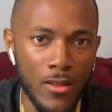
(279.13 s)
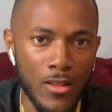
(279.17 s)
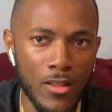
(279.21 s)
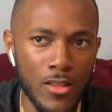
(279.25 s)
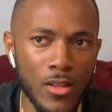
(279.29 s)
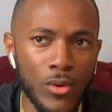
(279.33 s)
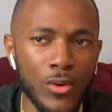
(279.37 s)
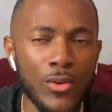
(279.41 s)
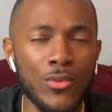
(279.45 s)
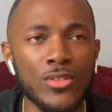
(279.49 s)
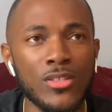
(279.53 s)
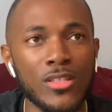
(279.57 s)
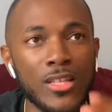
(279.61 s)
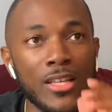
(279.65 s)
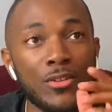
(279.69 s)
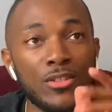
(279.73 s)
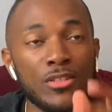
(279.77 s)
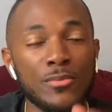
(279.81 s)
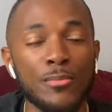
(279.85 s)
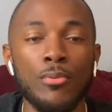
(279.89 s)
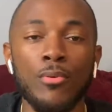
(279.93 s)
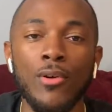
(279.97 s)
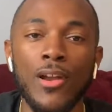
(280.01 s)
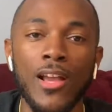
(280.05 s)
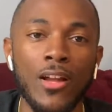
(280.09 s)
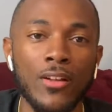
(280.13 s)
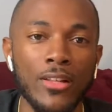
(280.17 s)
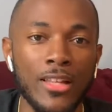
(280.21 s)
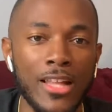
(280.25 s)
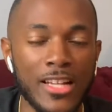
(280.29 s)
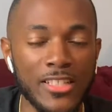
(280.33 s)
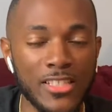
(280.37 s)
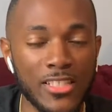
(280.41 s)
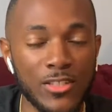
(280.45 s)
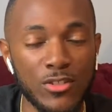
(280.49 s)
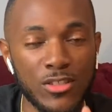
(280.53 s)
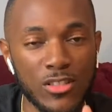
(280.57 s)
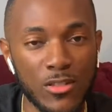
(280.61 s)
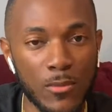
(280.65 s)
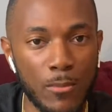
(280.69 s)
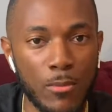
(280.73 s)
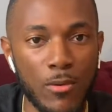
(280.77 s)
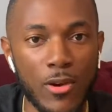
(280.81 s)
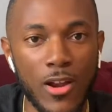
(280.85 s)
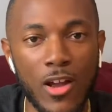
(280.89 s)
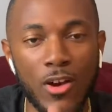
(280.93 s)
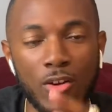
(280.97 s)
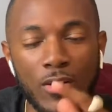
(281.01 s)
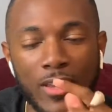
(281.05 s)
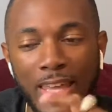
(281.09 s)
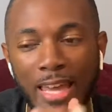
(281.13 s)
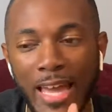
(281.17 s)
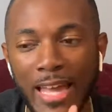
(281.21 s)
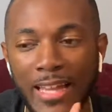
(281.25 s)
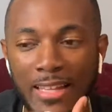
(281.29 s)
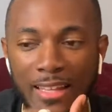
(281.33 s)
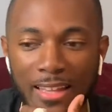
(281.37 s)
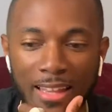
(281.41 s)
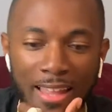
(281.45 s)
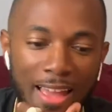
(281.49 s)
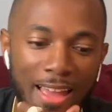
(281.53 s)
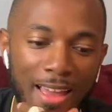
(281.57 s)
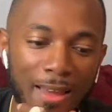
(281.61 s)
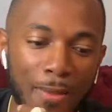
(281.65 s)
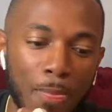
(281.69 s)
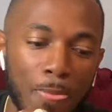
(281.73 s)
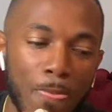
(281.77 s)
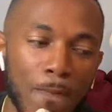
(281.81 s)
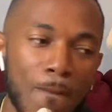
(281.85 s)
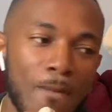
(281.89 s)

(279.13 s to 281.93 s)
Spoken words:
No, it was brown, actually. It was a brown Cadillac.